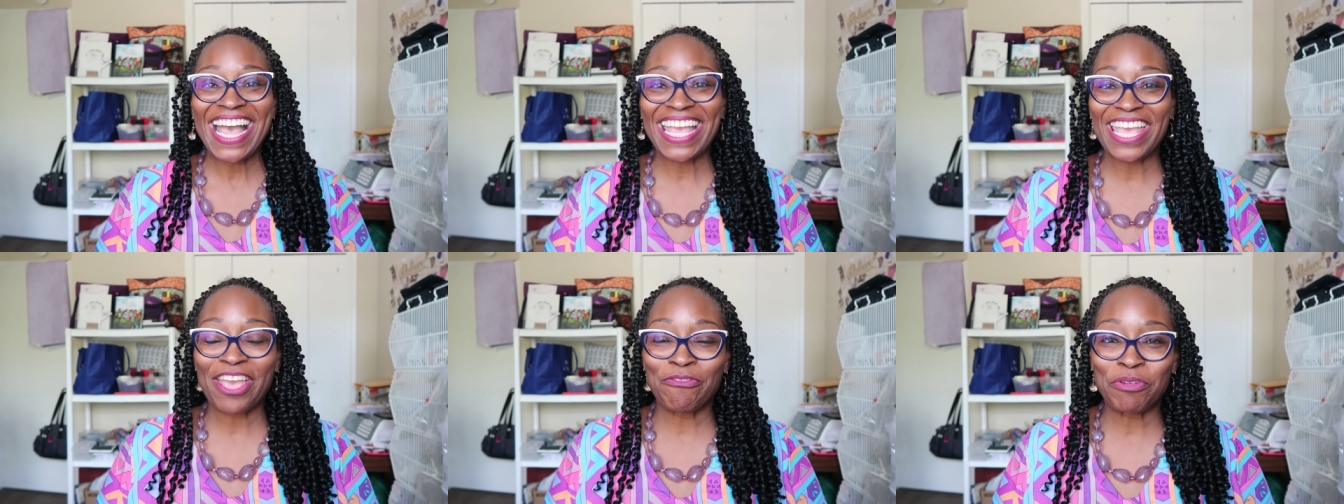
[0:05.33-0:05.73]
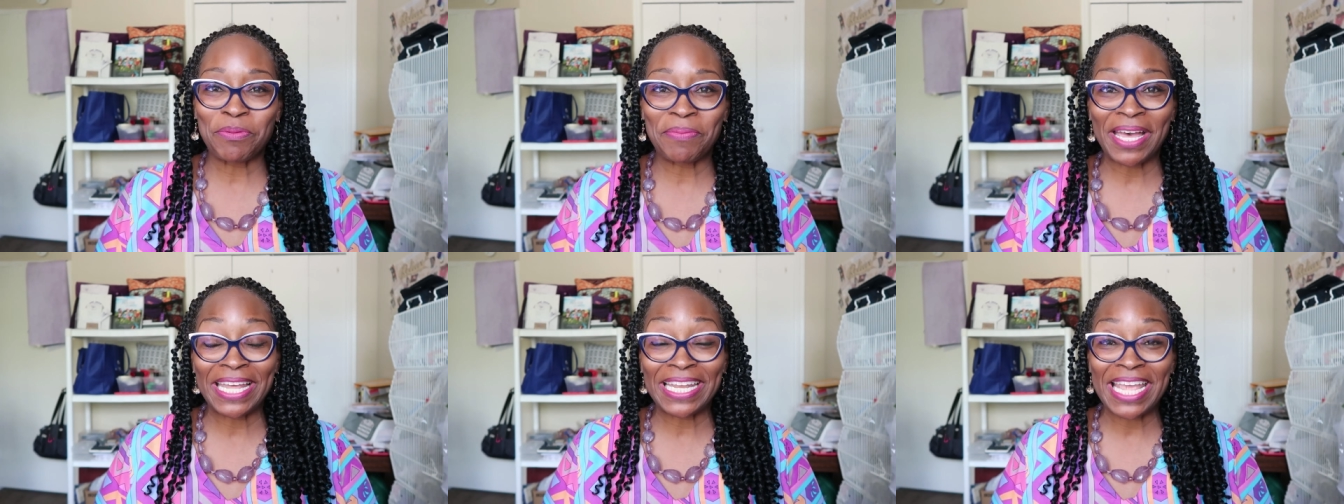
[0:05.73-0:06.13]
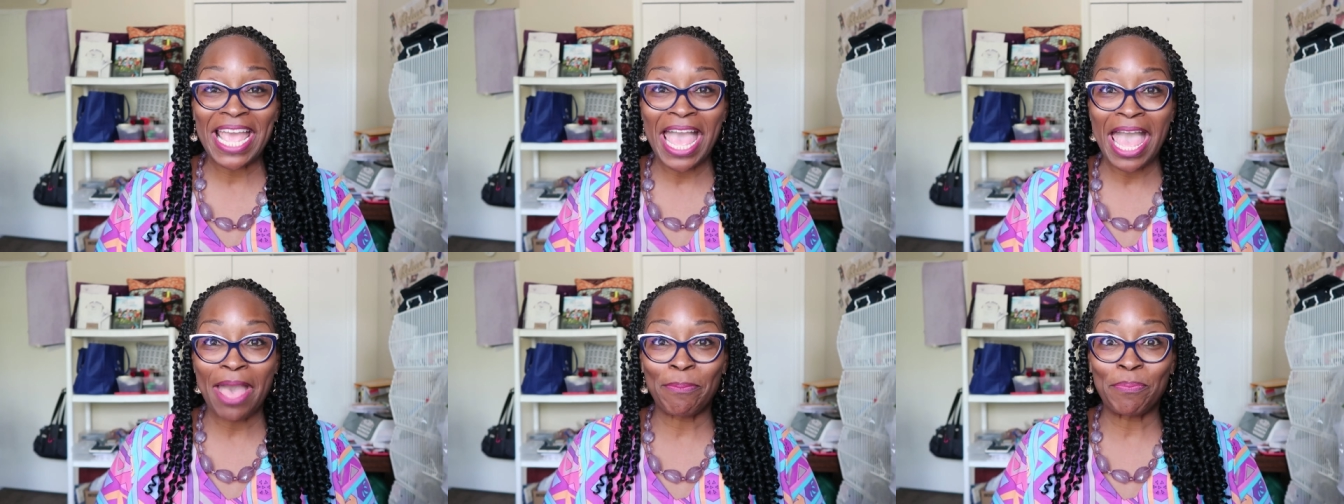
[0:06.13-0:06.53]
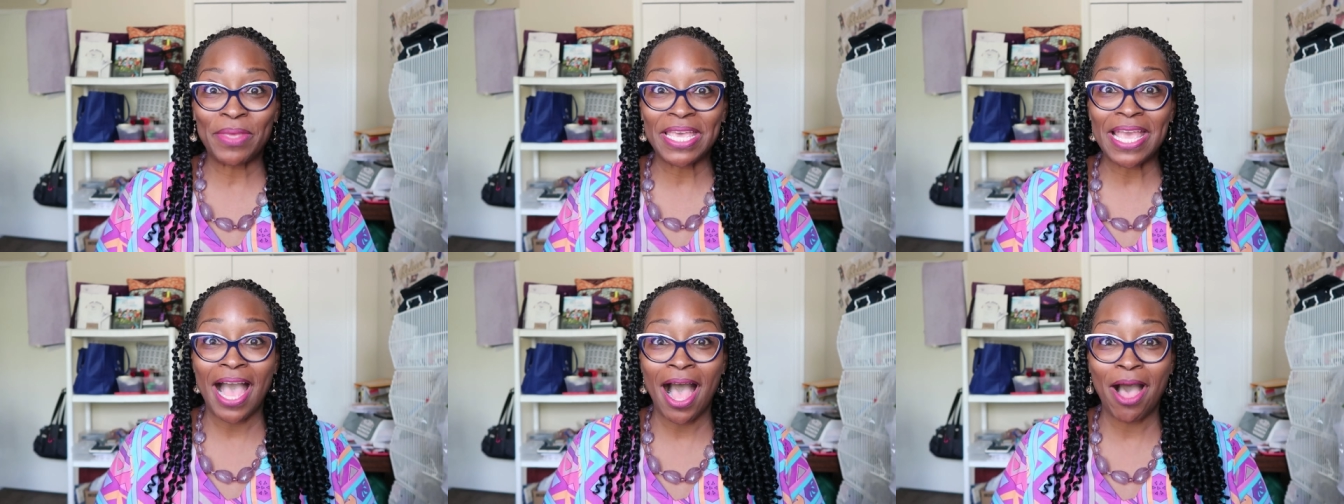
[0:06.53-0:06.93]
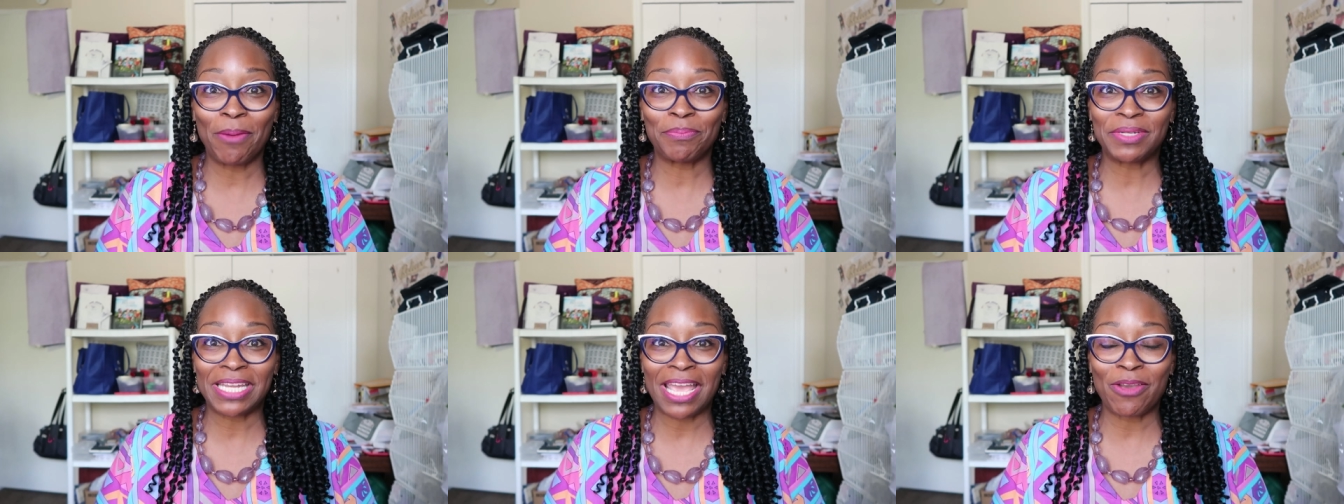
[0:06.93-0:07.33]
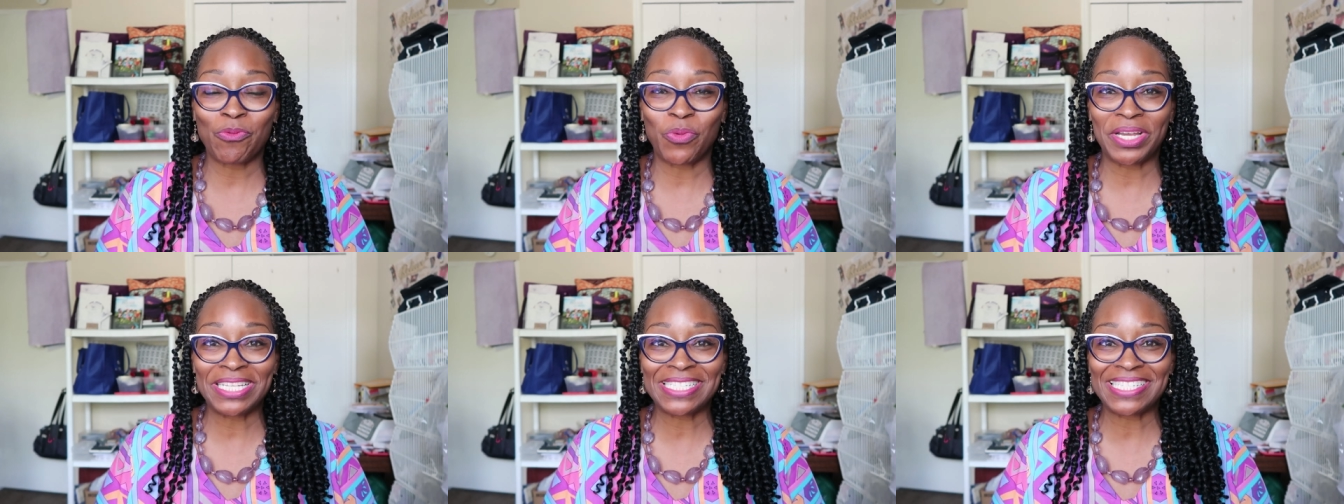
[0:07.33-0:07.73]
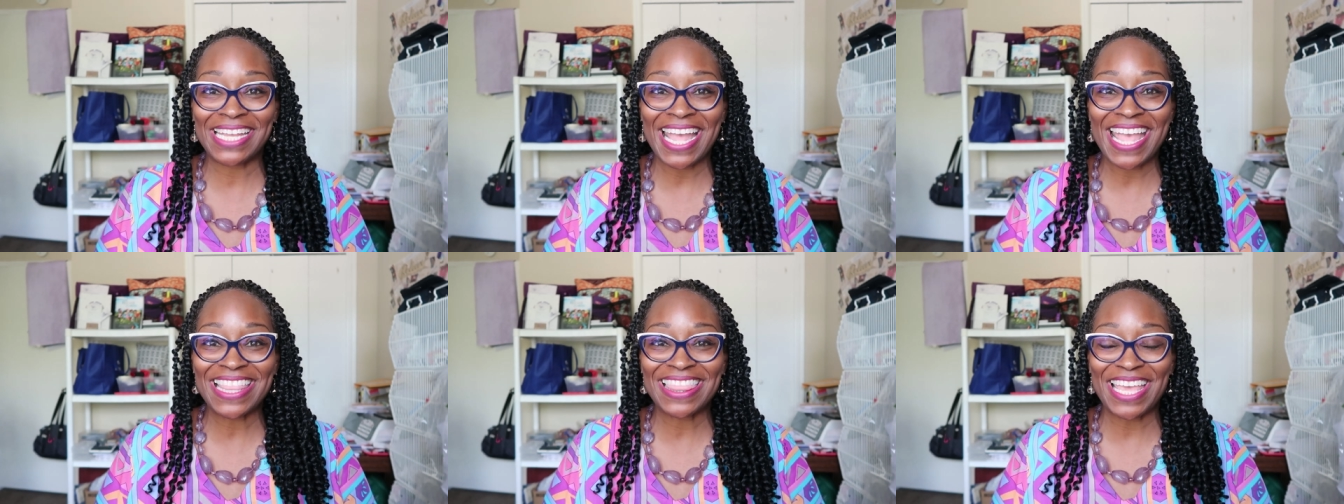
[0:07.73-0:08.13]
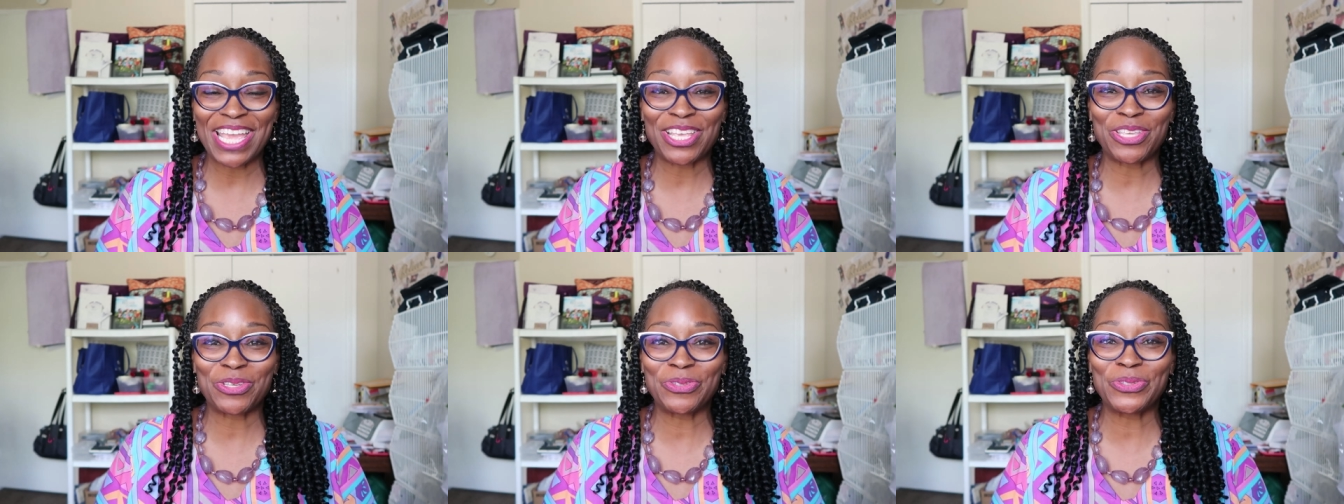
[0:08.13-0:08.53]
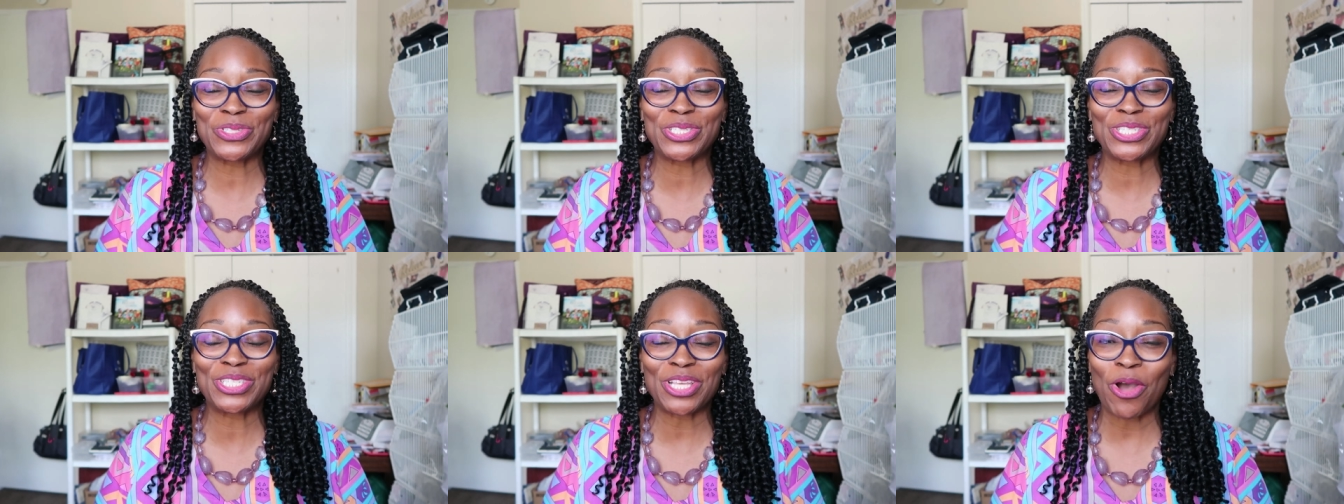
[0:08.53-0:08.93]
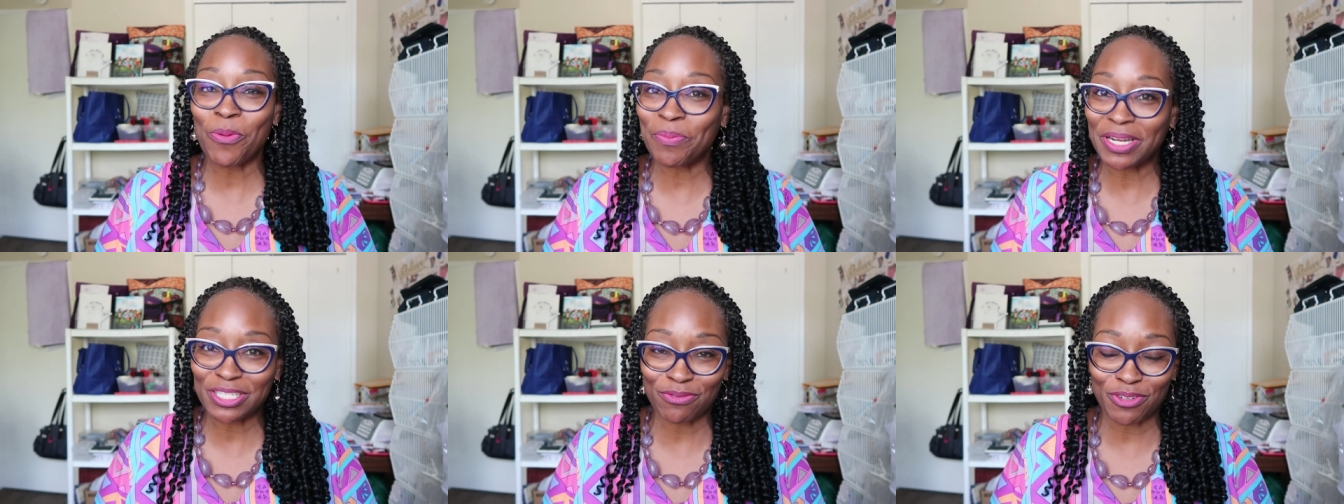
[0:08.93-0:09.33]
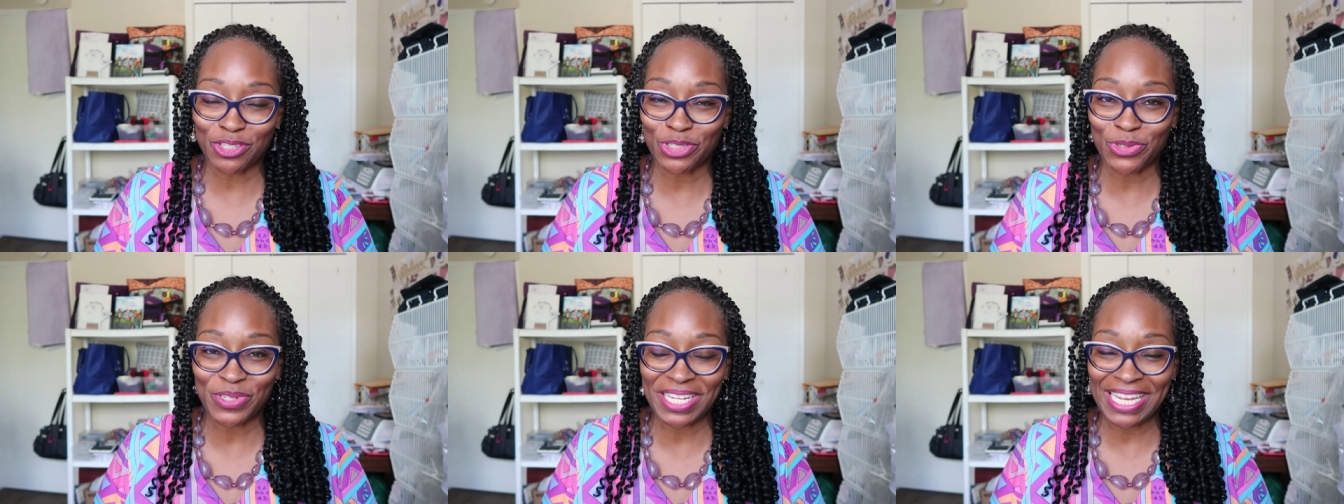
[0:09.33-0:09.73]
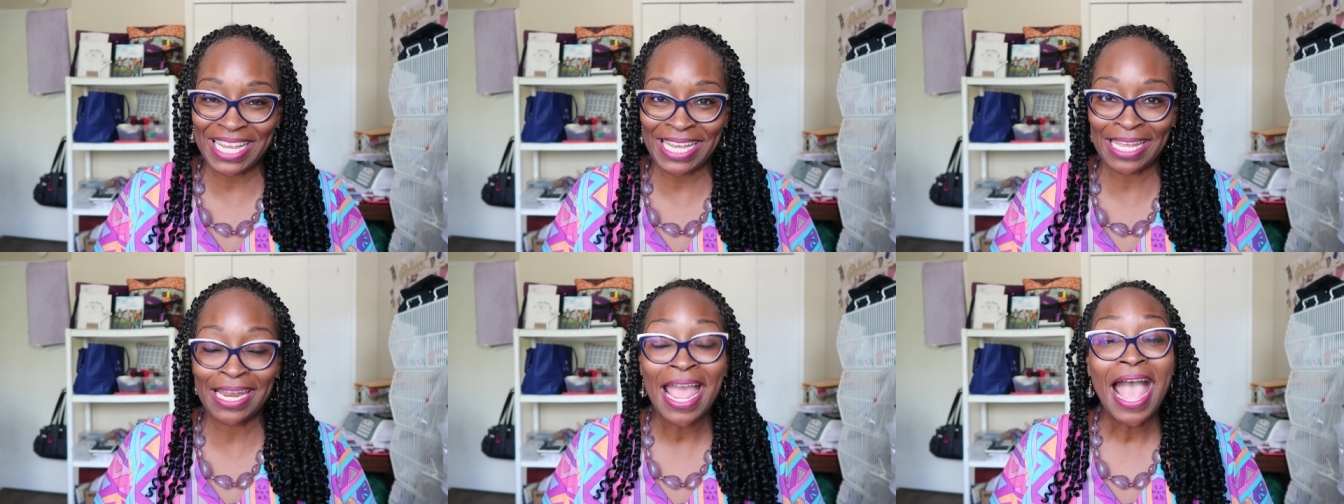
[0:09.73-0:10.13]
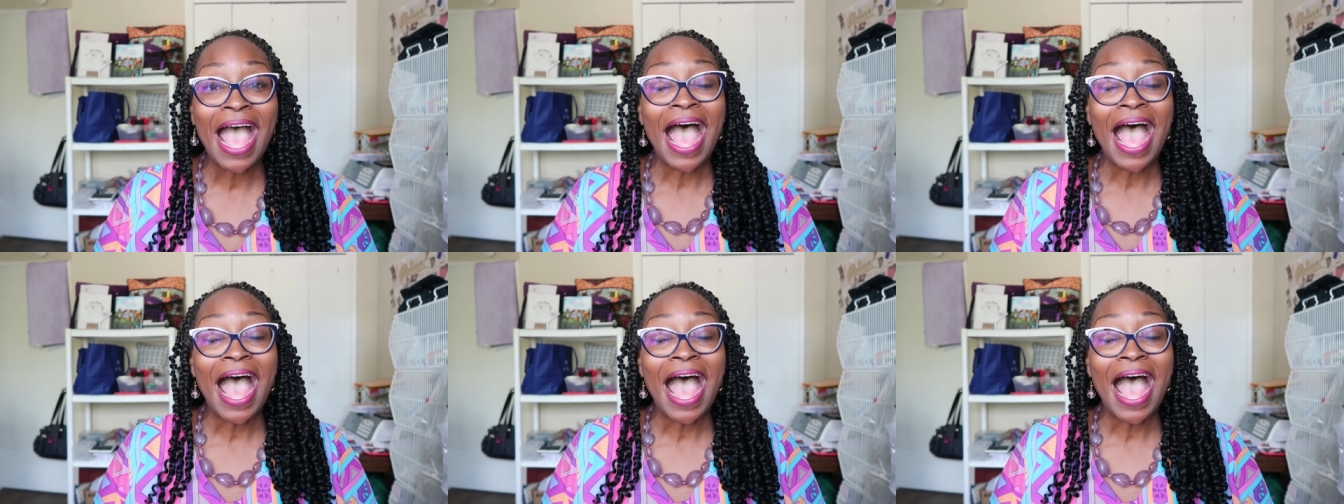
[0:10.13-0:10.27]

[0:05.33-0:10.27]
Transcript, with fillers: Hi, everybody. Happy Hump Day Wednesday. Thank you so much for tuning in.